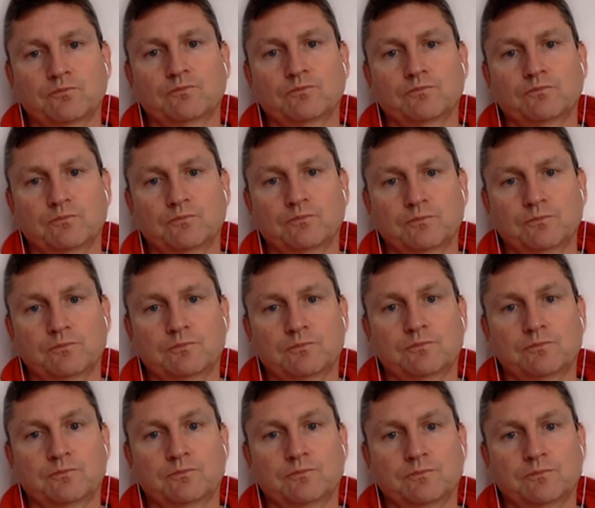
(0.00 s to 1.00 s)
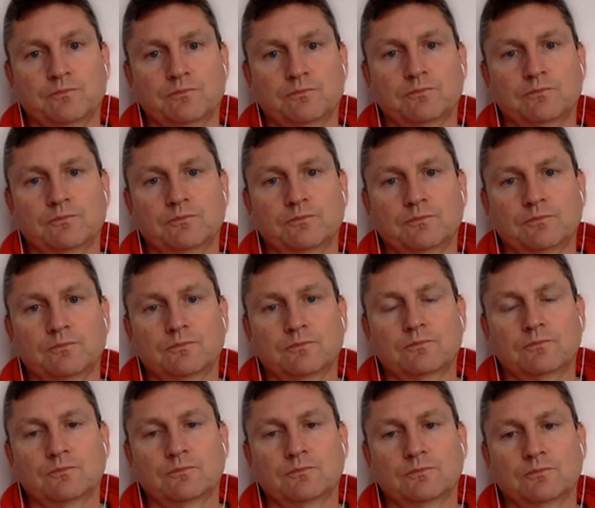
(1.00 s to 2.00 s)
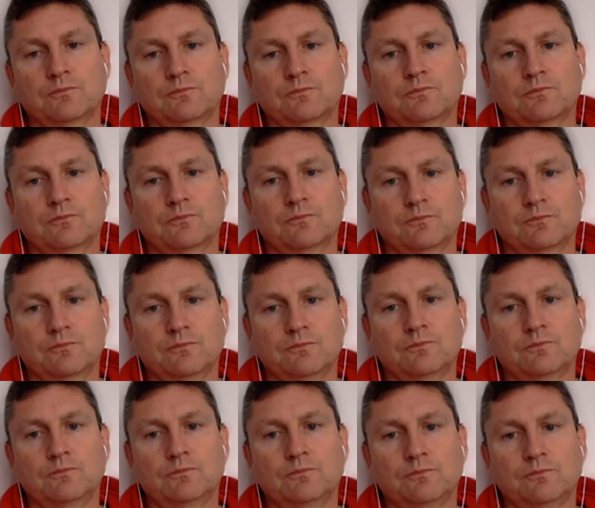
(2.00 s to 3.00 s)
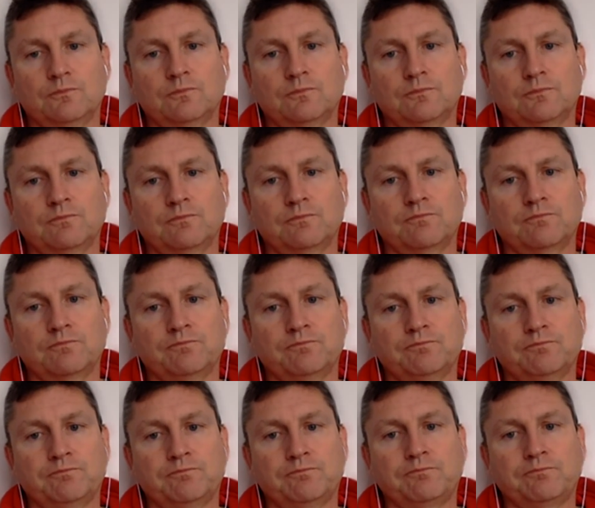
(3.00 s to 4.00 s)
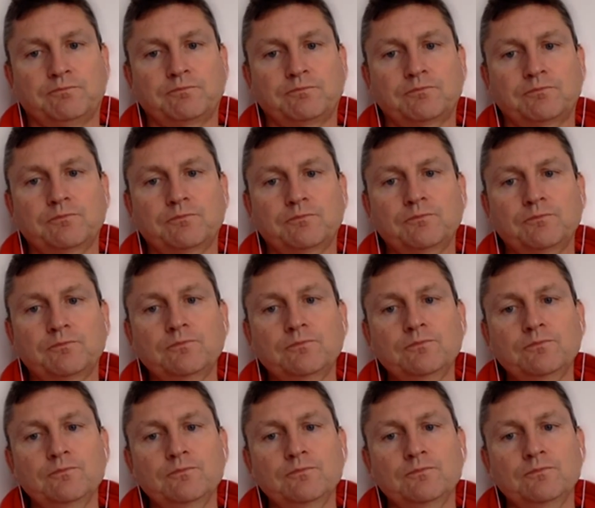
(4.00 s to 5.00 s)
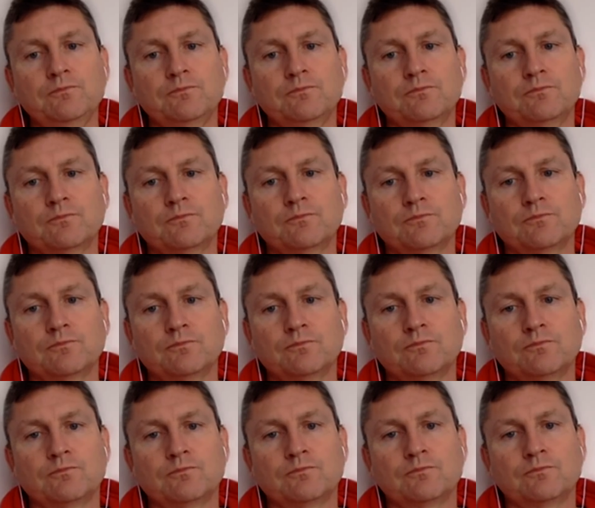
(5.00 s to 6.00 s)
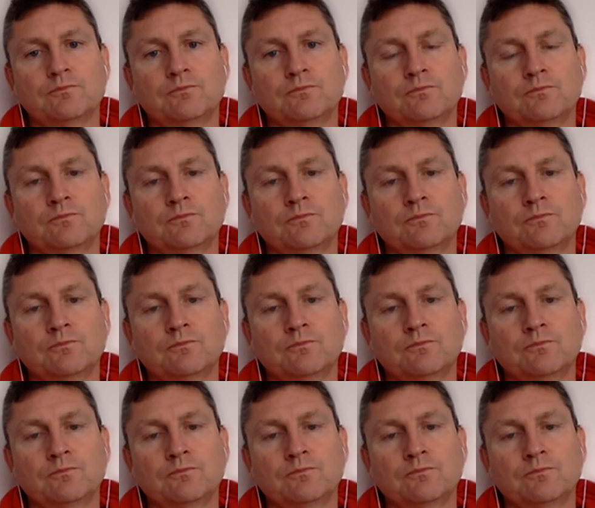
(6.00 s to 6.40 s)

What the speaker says: (not speaking)